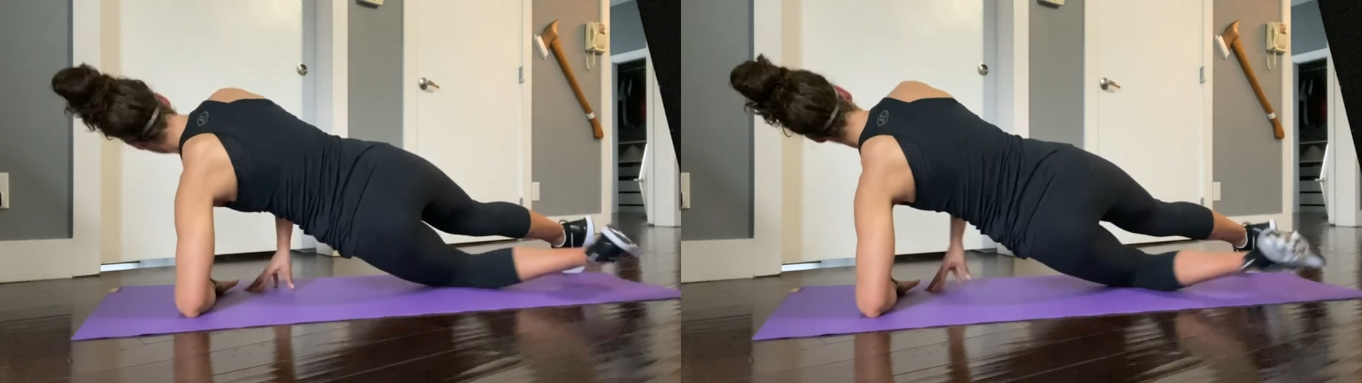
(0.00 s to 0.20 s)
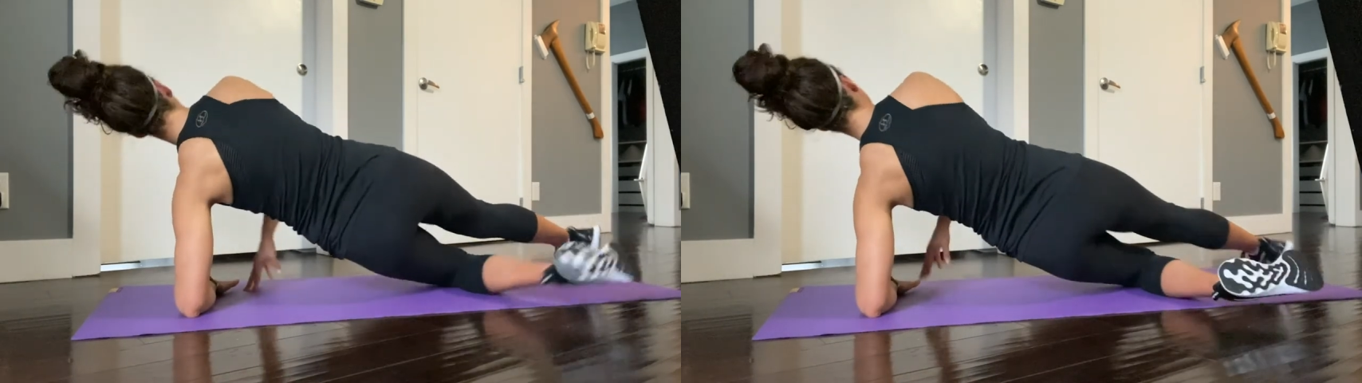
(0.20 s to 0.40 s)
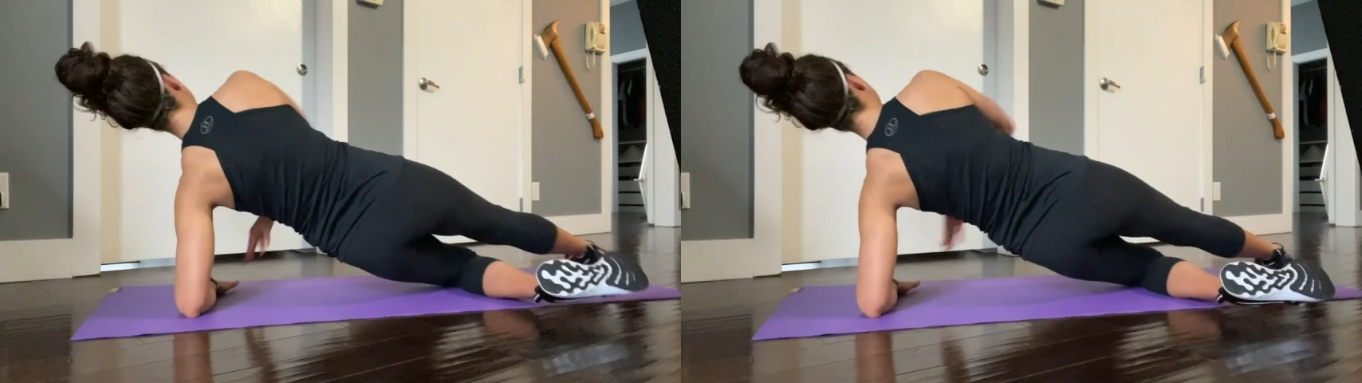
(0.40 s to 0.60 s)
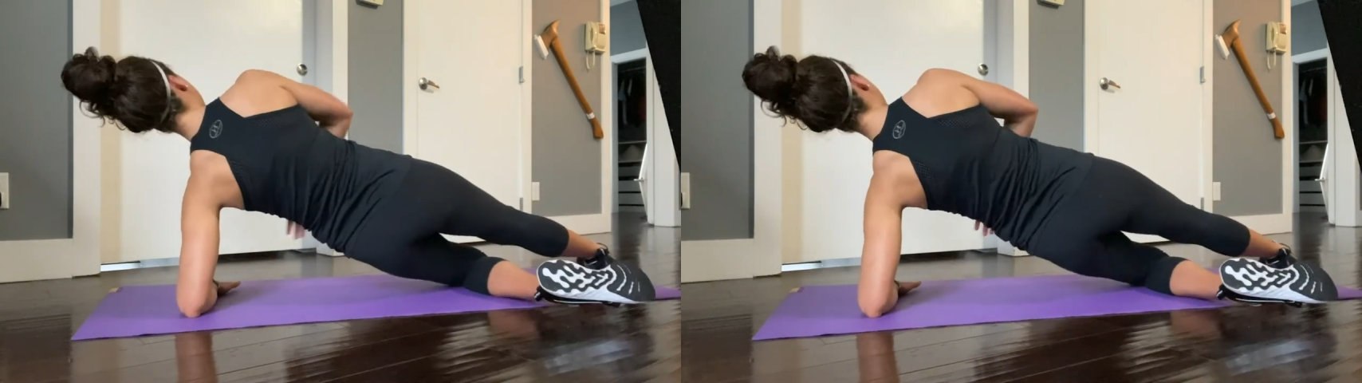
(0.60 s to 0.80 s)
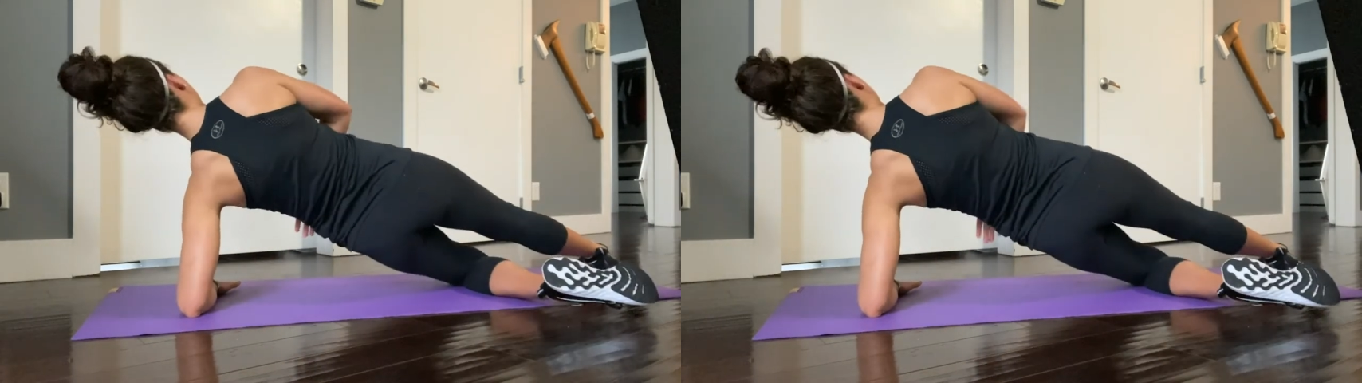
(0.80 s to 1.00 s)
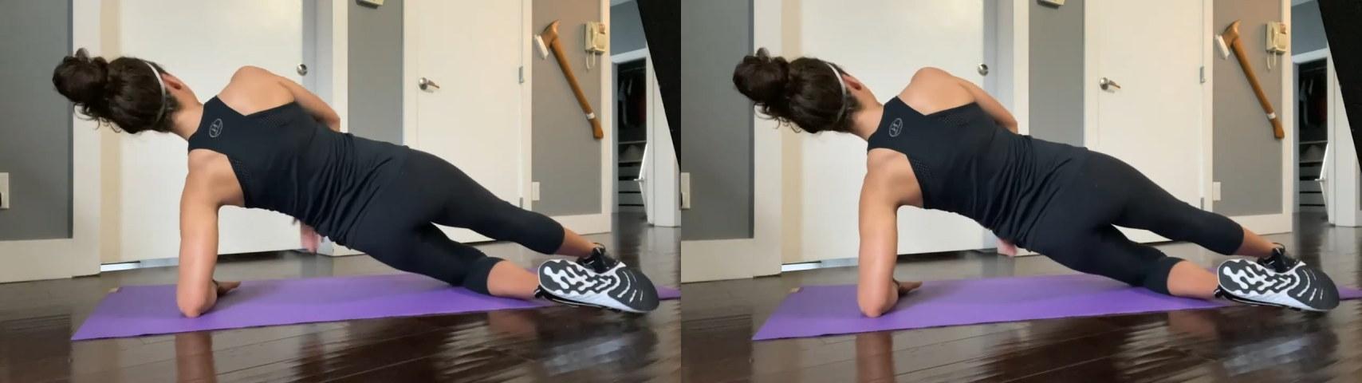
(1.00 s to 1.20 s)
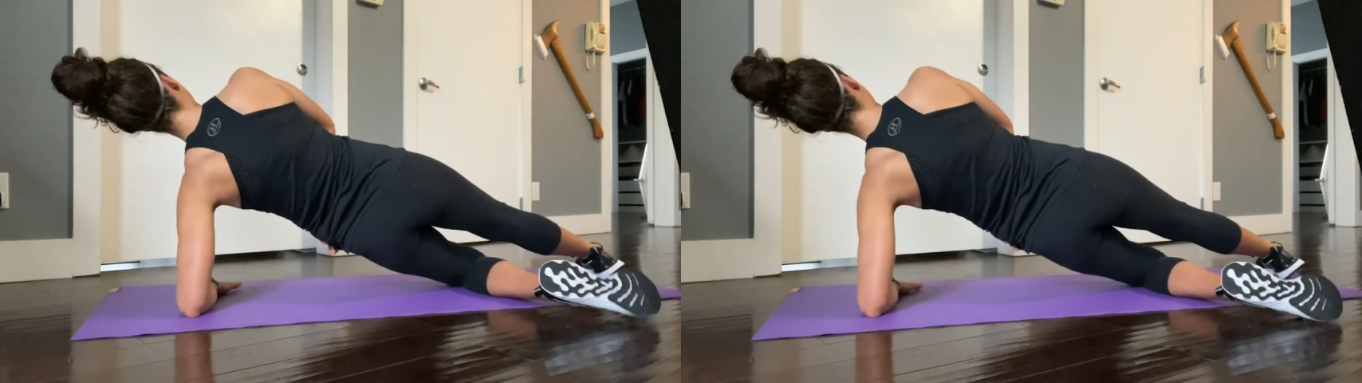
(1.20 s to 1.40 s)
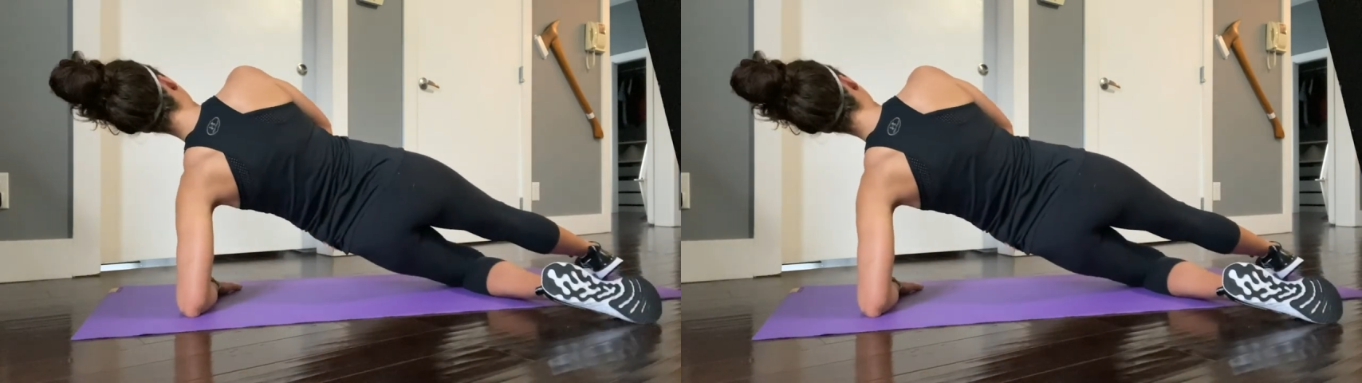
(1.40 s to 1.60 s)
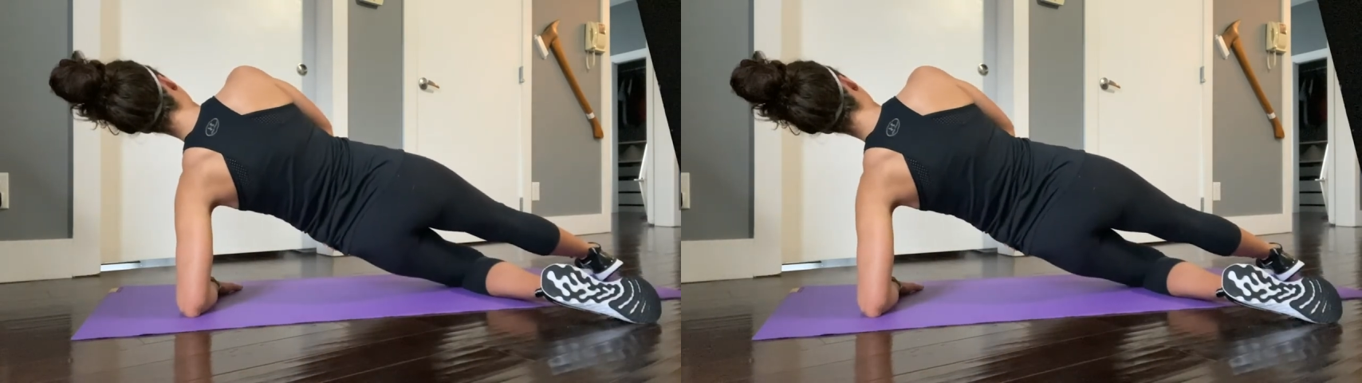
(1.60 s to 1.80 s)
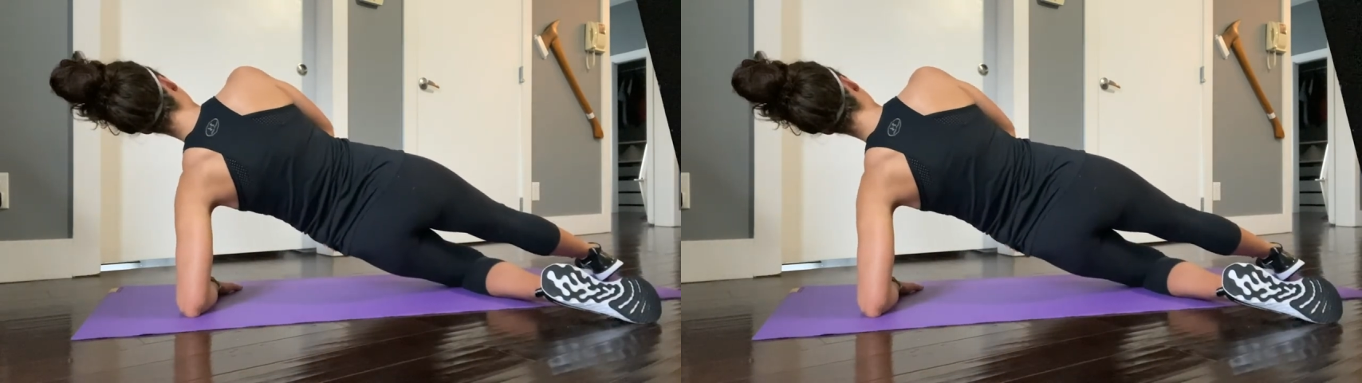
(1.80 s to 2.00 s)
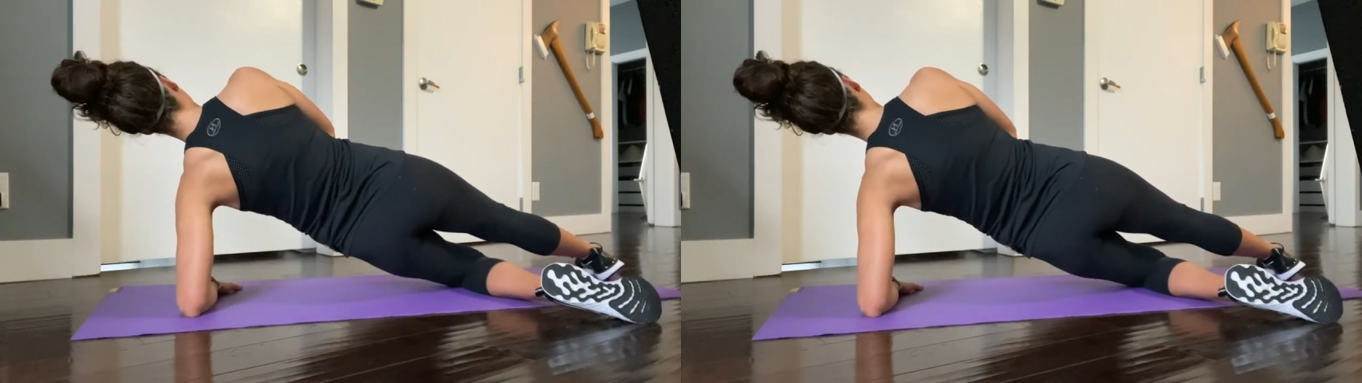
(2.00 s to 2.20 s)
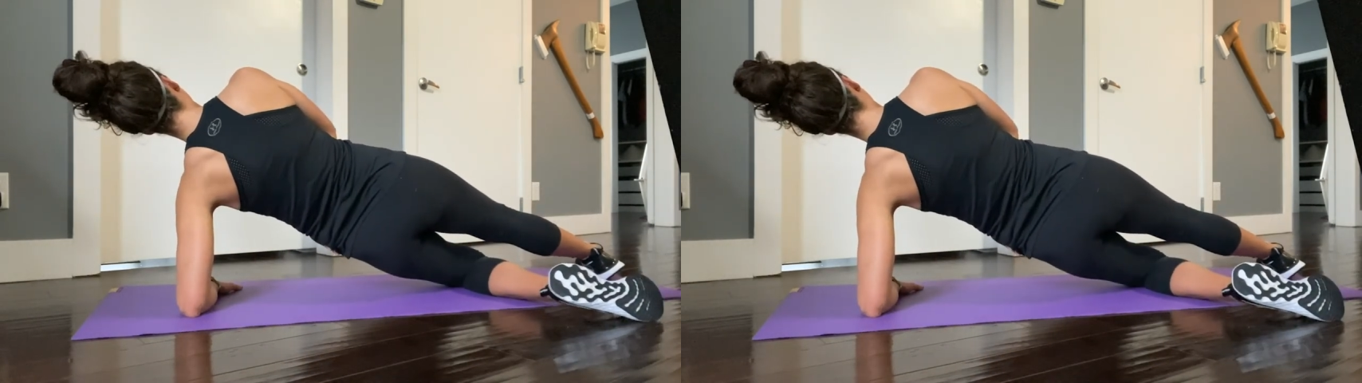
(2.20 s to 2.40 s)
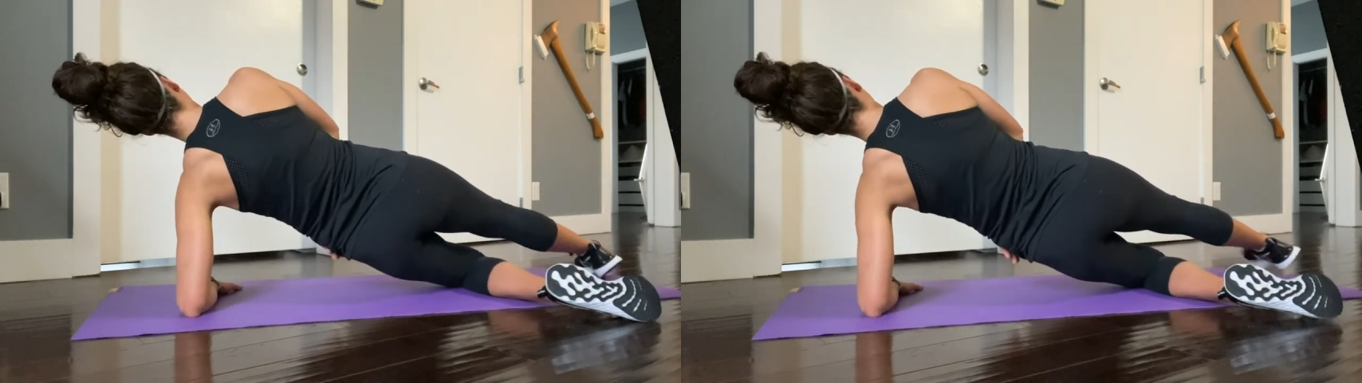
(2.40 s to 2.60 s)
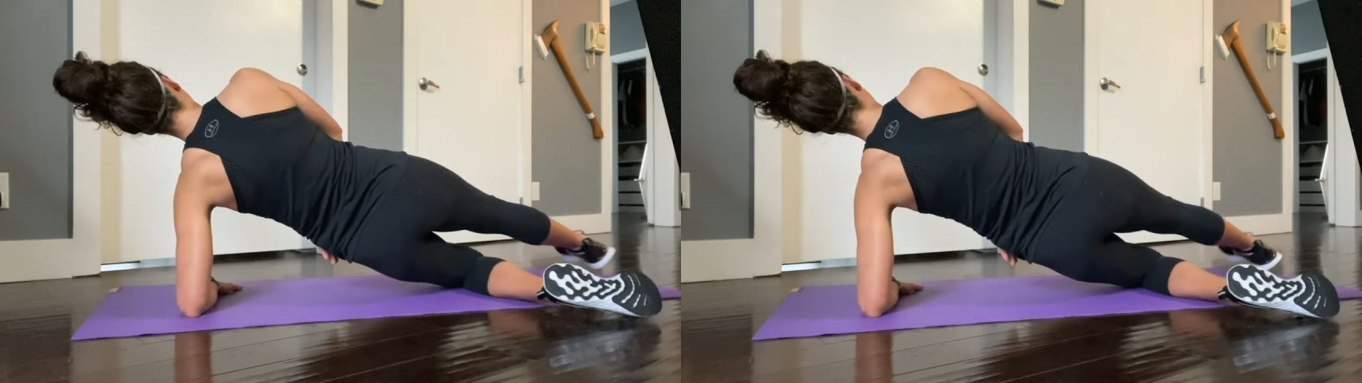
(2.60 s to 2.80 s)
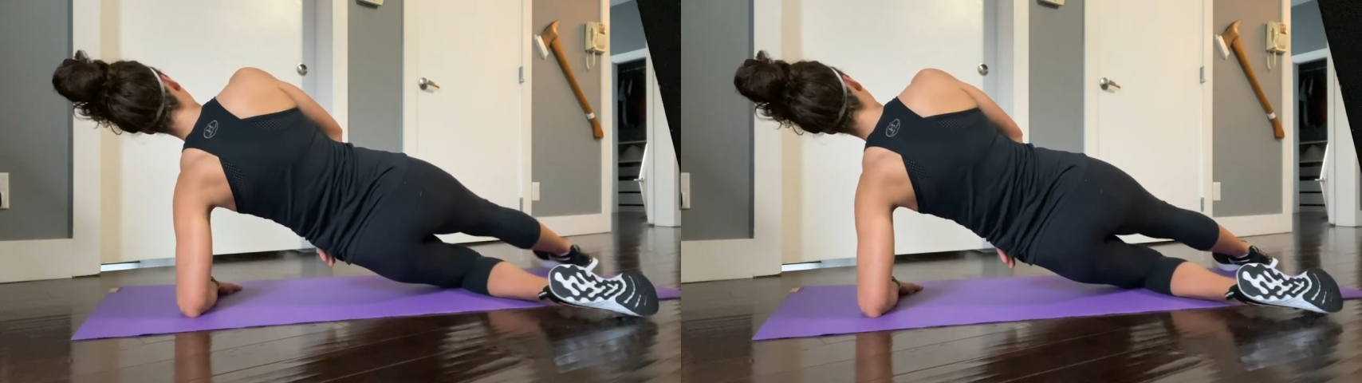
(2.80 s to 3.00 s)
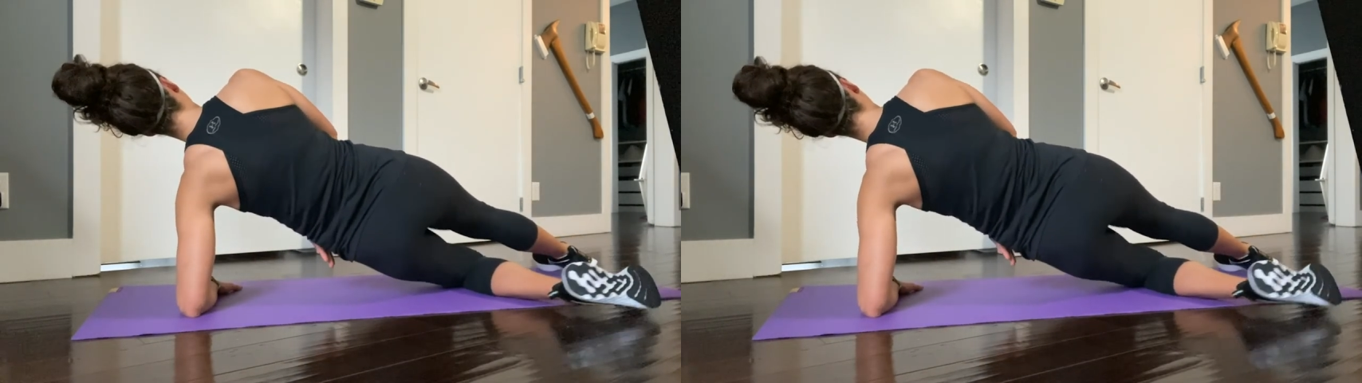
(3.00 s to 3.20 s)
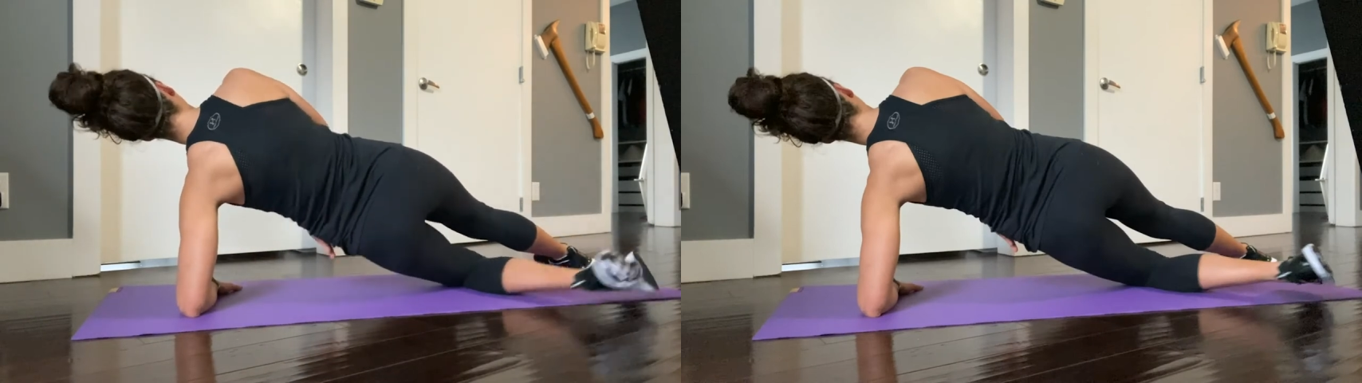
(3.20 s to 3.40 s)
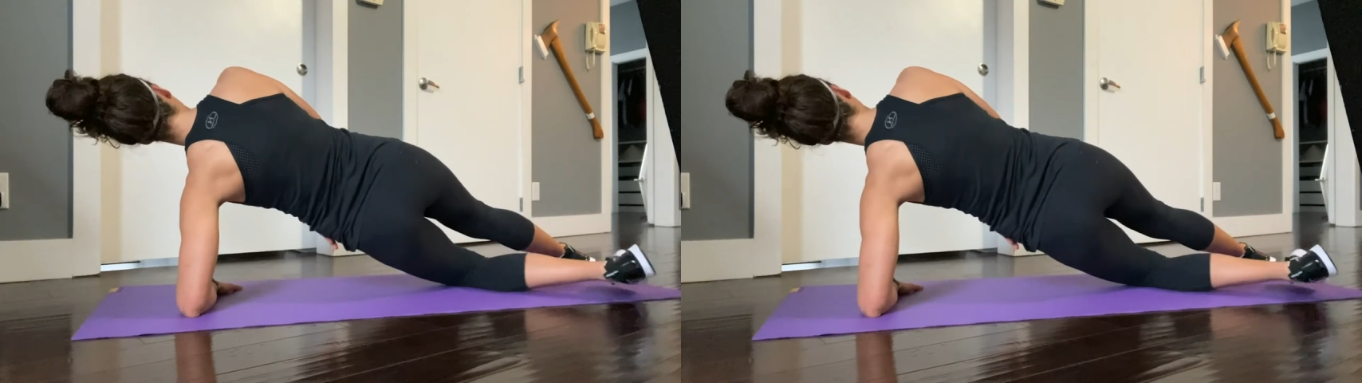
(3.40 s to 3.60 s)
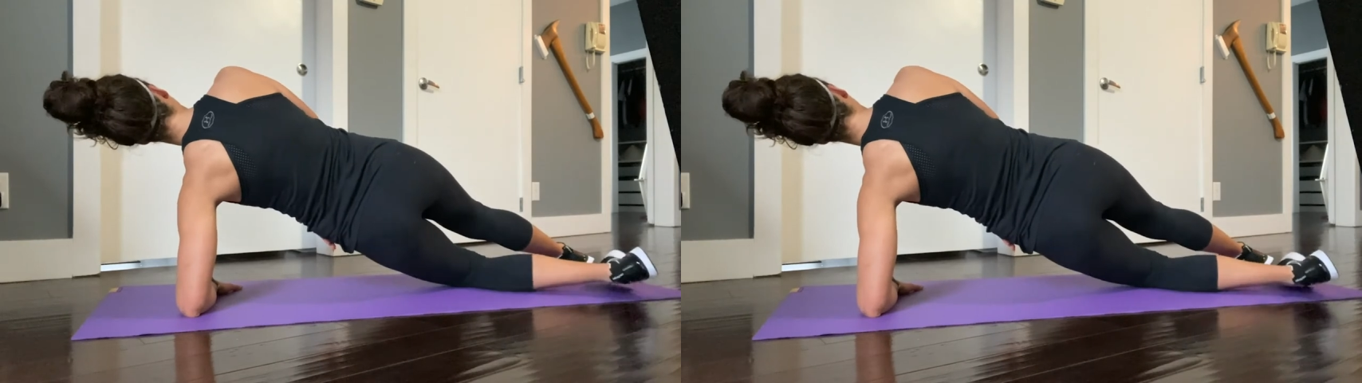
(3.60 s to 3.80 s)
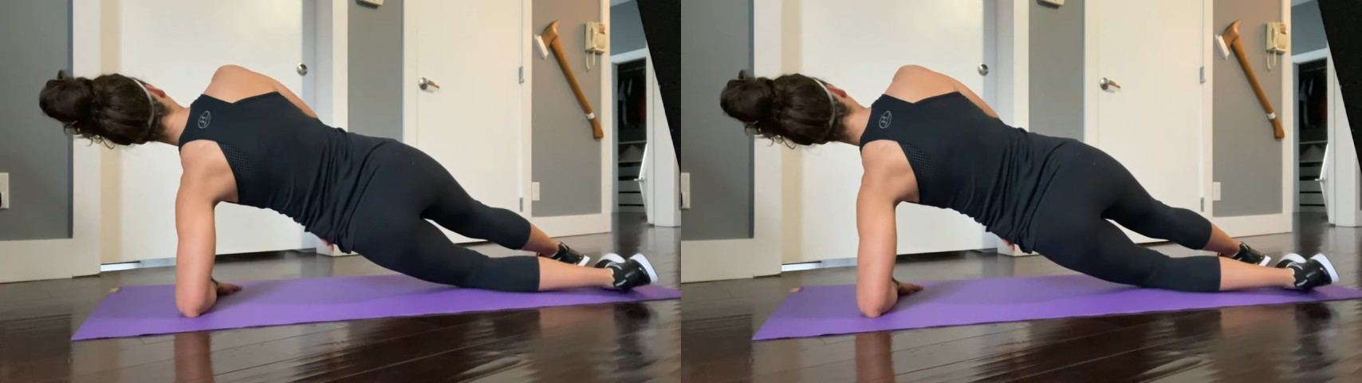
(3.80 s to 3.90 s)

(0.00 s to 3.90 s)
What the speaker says: [unreadable: no face in view]